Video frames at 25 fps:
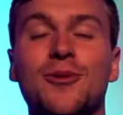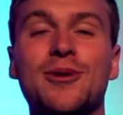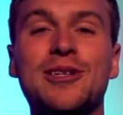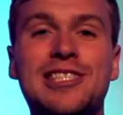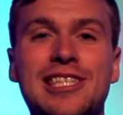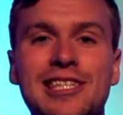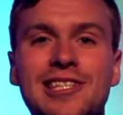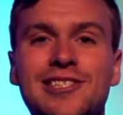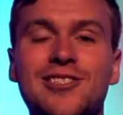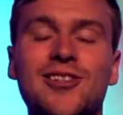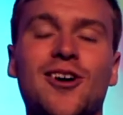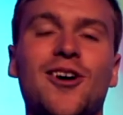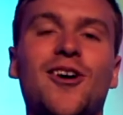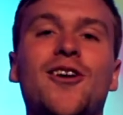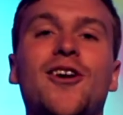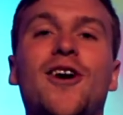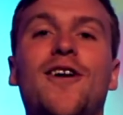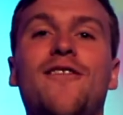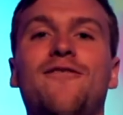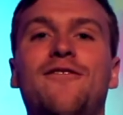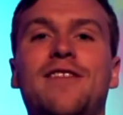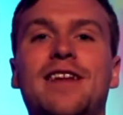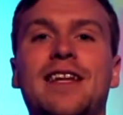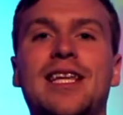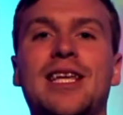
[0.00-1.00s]
we just saw in
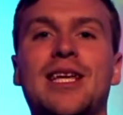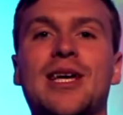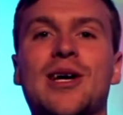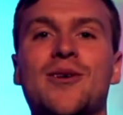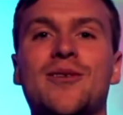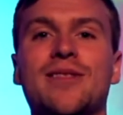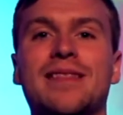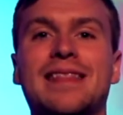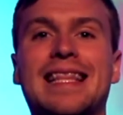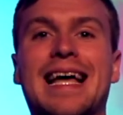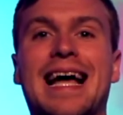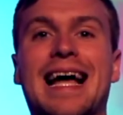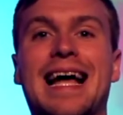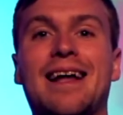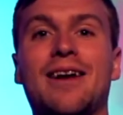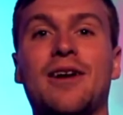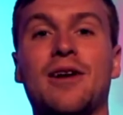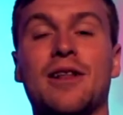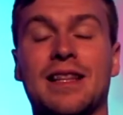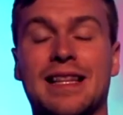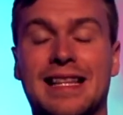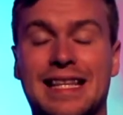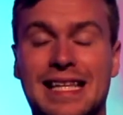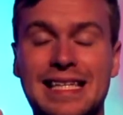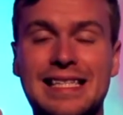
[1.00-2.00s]
our video that
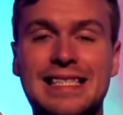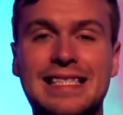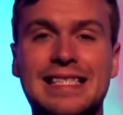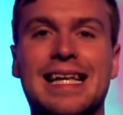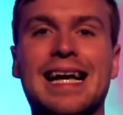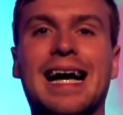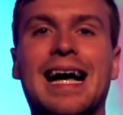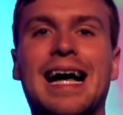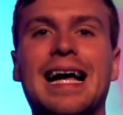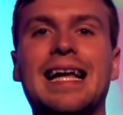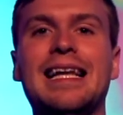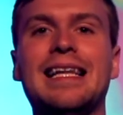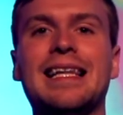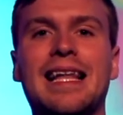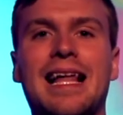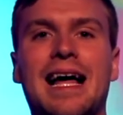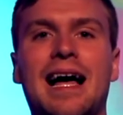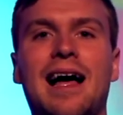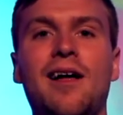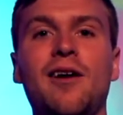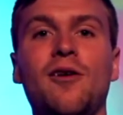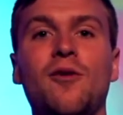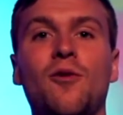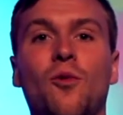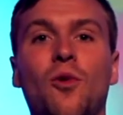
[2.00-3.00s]
this guy,
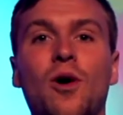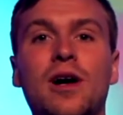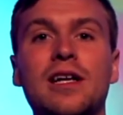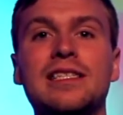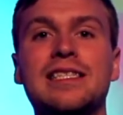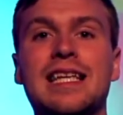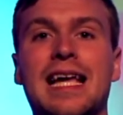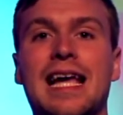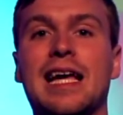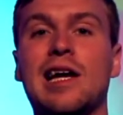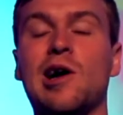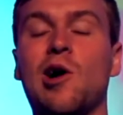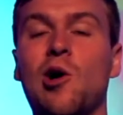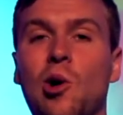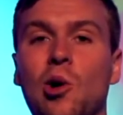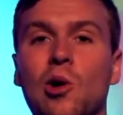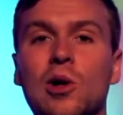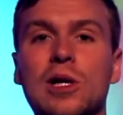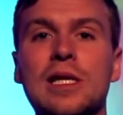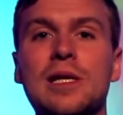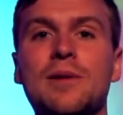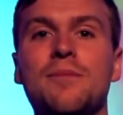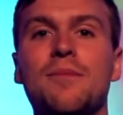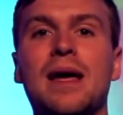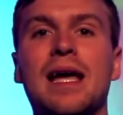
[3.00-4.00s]
Lot, was a
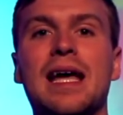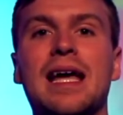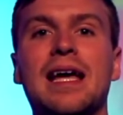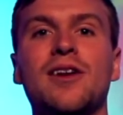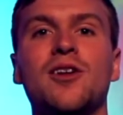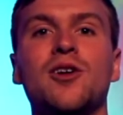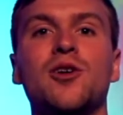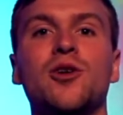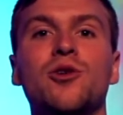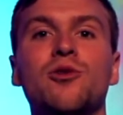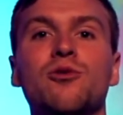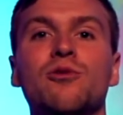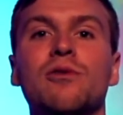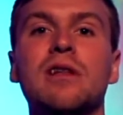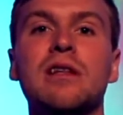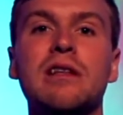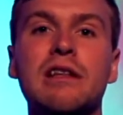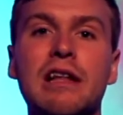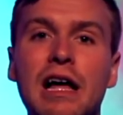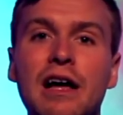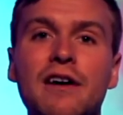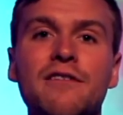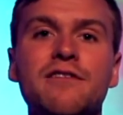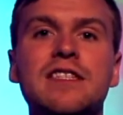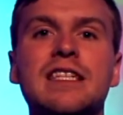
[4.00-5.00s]
holy man who
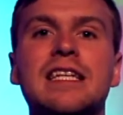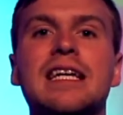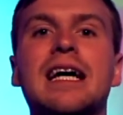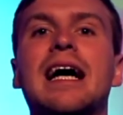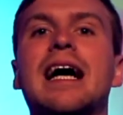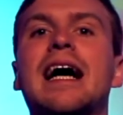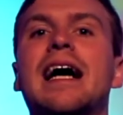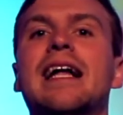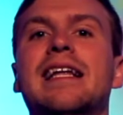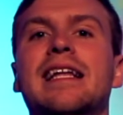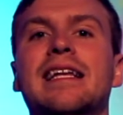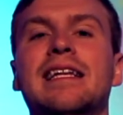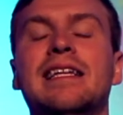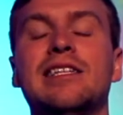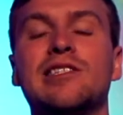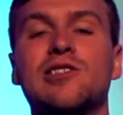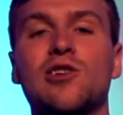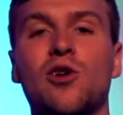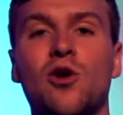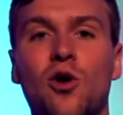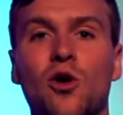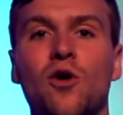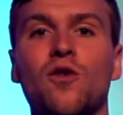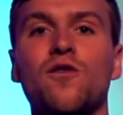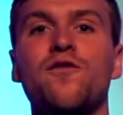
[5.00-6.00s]
loved God and his
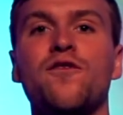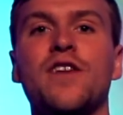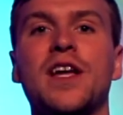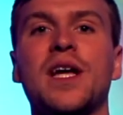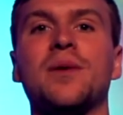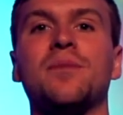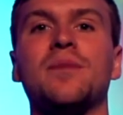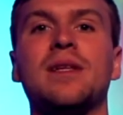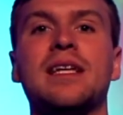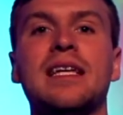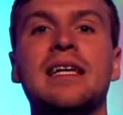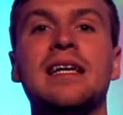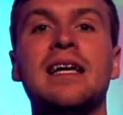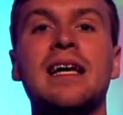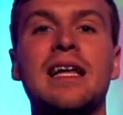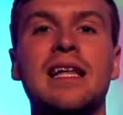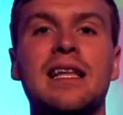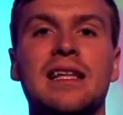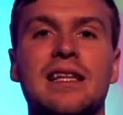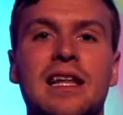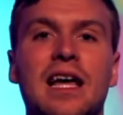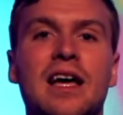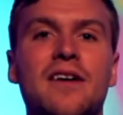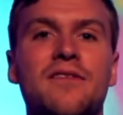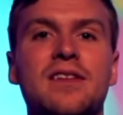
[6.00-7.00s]
whole family
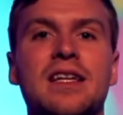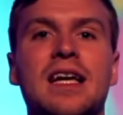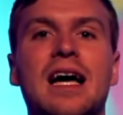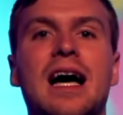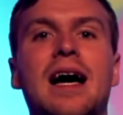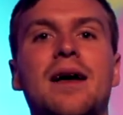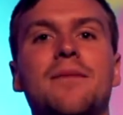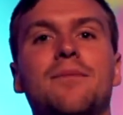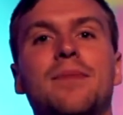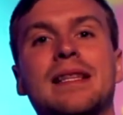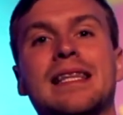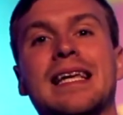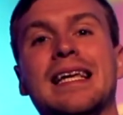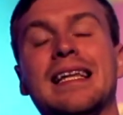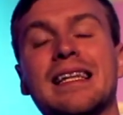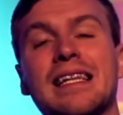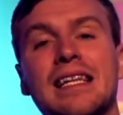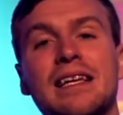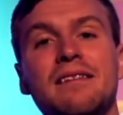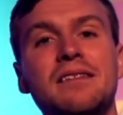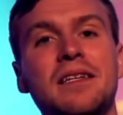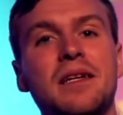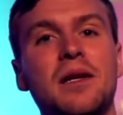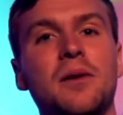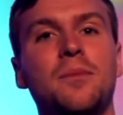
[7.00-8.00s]
loved God, but they
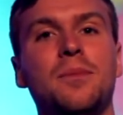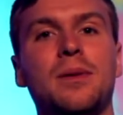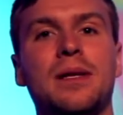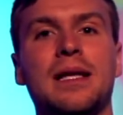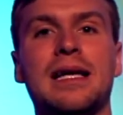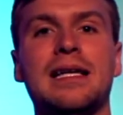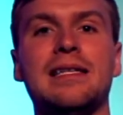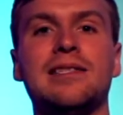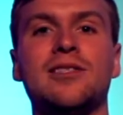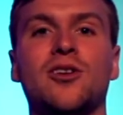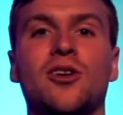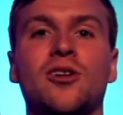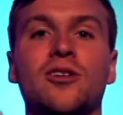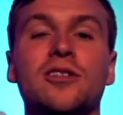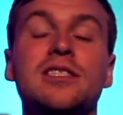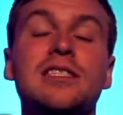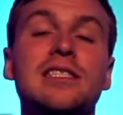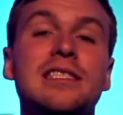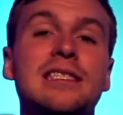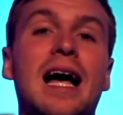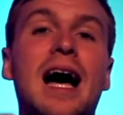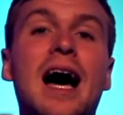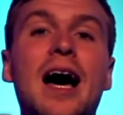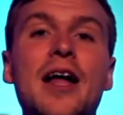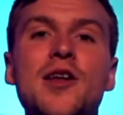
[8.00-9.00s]
lived in a place called
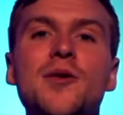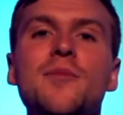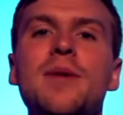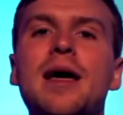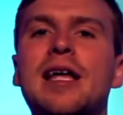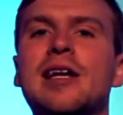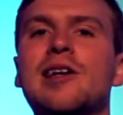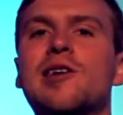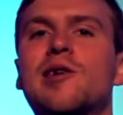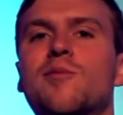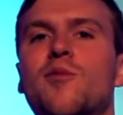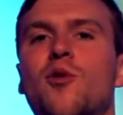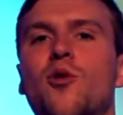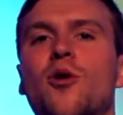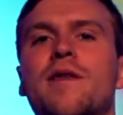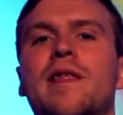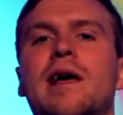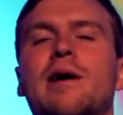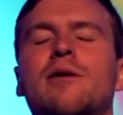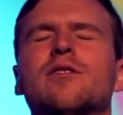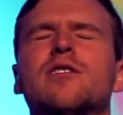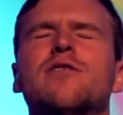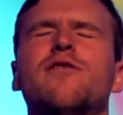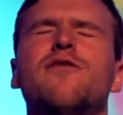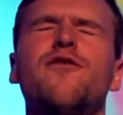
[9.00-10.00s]
Sodom and Gomorrah
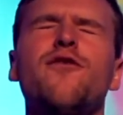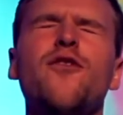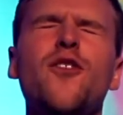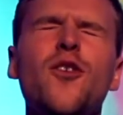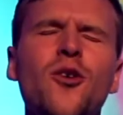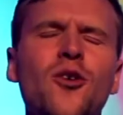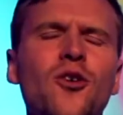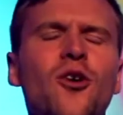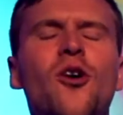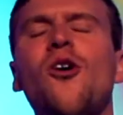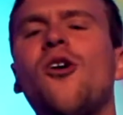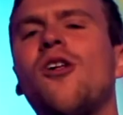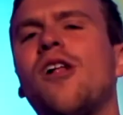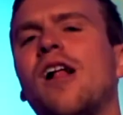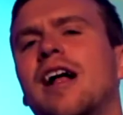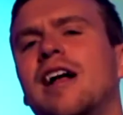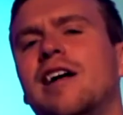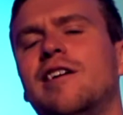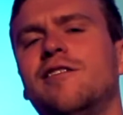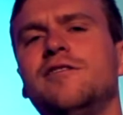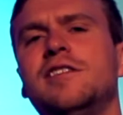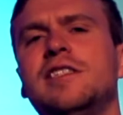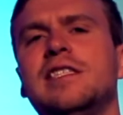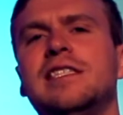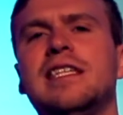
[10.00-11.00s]
that was full
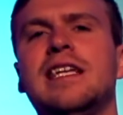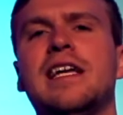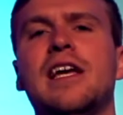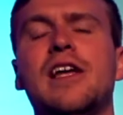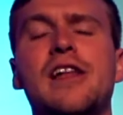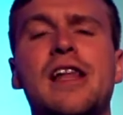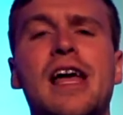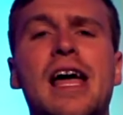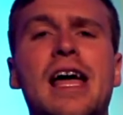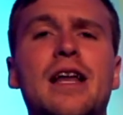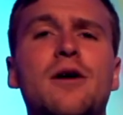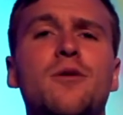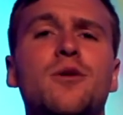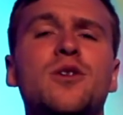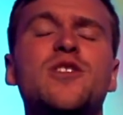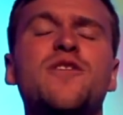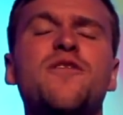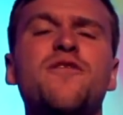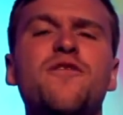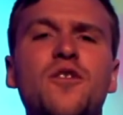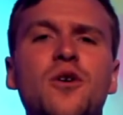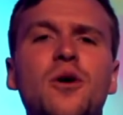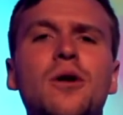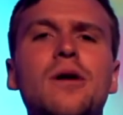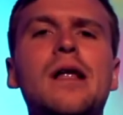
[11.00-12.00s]
of sin, and it was
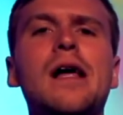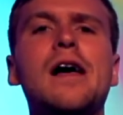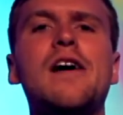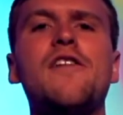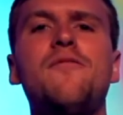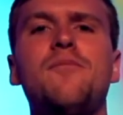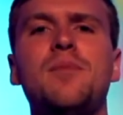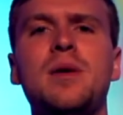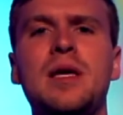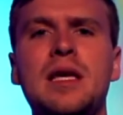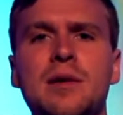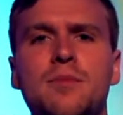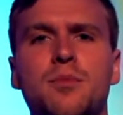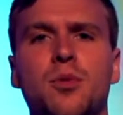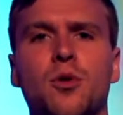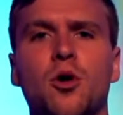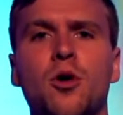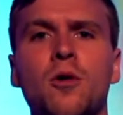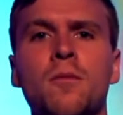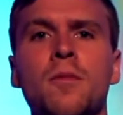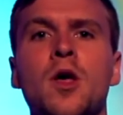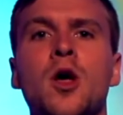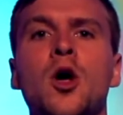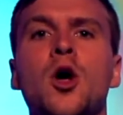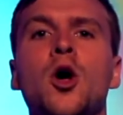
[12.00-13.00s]
full of
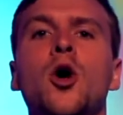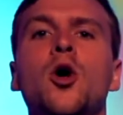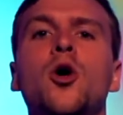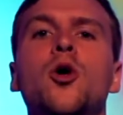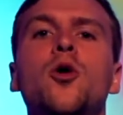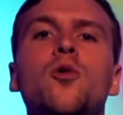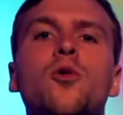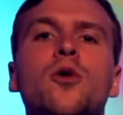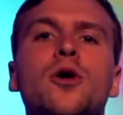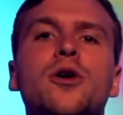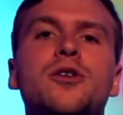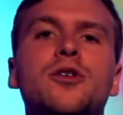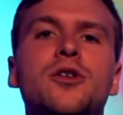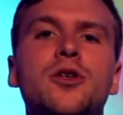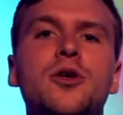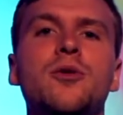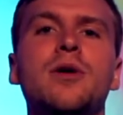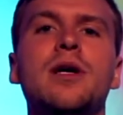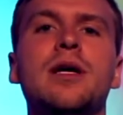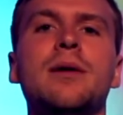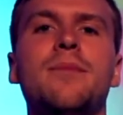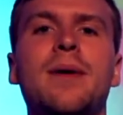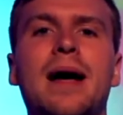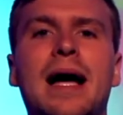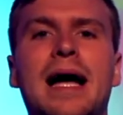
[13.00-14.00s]
people who were
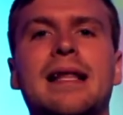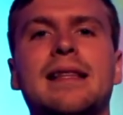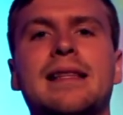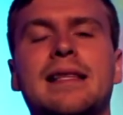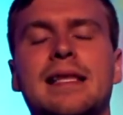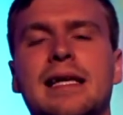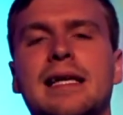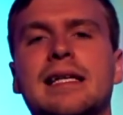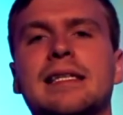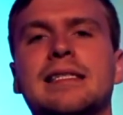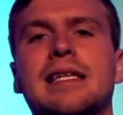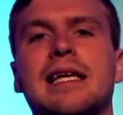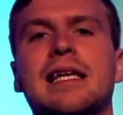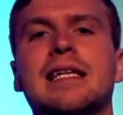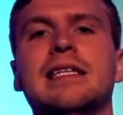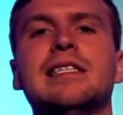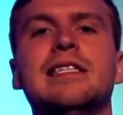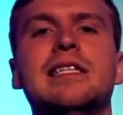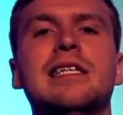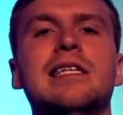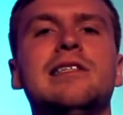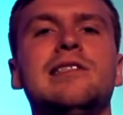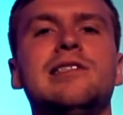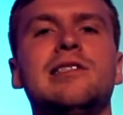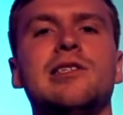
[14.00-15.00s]
doing bad things and
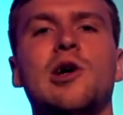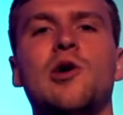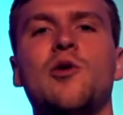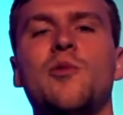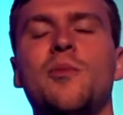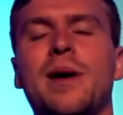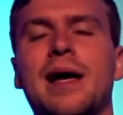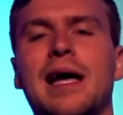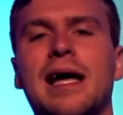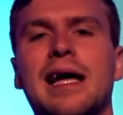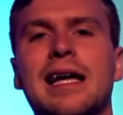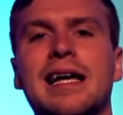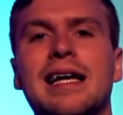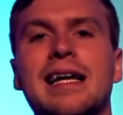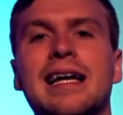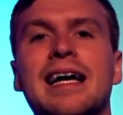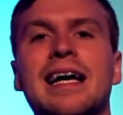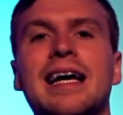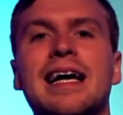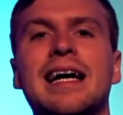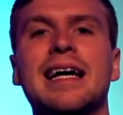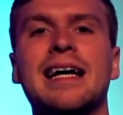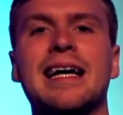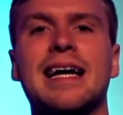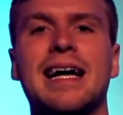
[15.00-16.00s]
disobeying
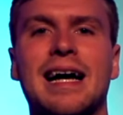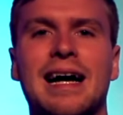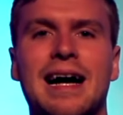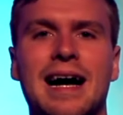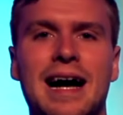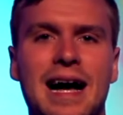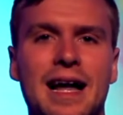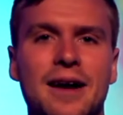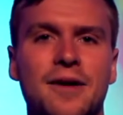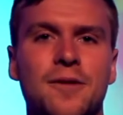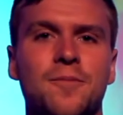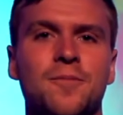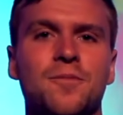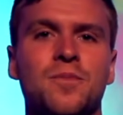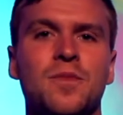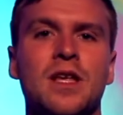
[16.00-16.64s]
God.